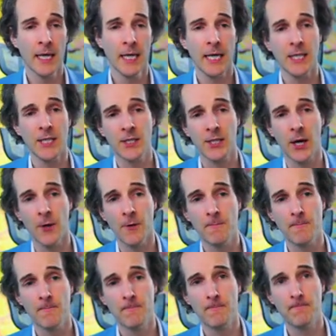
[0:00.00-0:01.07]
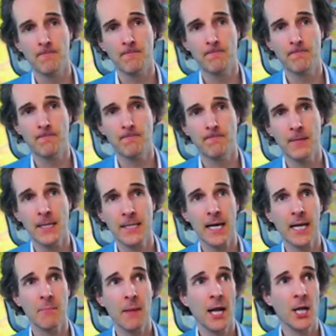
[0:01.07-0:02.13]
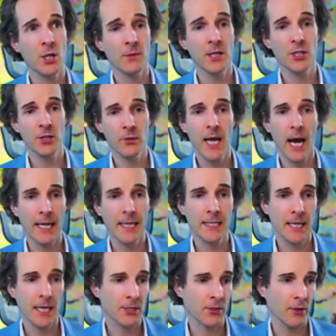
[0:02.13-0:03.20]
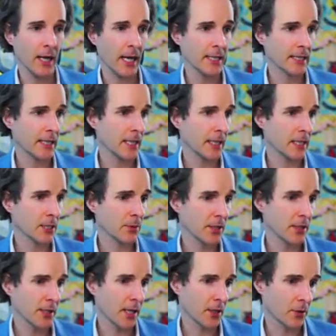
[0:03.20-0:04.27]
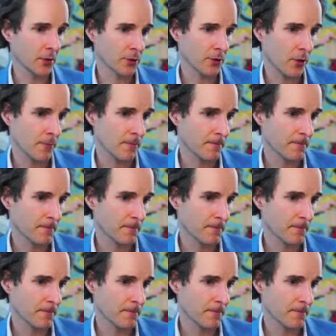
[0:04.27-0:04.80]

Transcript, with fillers: Uh, so is that a management issue? Yeah, I'd say so. I'd say that is within their control.